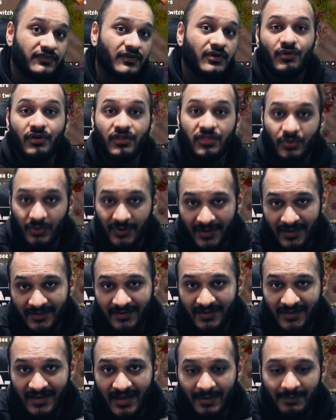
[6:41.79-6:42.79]
for The Walking
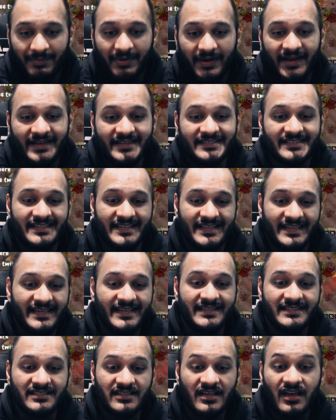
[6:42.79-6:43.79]
Dead Empires
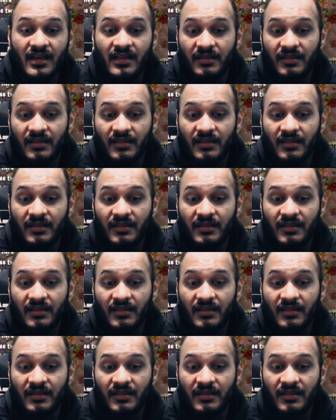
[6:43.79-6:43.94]
is